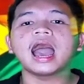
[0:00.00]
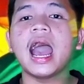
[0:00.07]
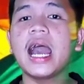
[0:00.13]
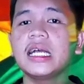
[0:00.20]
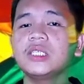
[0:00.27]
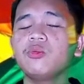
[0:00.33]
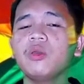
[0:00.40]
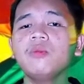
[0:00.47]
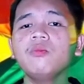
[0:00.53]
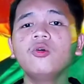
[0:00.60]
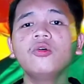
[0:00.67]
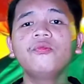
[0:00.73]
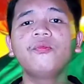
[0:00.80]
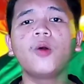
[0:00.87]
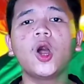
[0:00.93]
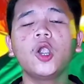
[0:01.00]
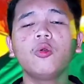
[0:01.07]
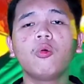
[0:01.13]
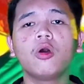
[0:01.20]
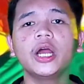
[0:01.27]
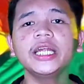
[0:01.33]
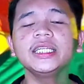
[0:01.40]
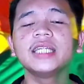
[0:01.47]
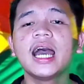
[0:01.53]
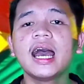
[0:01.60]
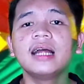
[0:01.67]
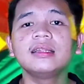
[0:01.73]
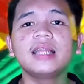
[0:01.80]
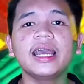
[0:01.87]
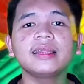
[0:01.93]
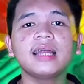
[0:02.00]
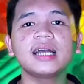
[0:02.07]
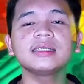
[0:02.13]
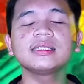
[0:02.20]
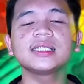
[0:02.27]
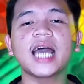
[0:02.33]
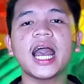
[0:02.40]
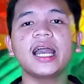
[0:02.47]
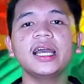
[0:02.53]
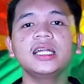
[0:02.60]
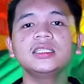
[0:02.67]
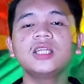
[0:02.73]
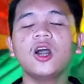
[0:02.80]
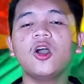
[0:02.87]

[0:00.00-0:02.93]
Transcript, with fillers: As we move forward, let us tackle the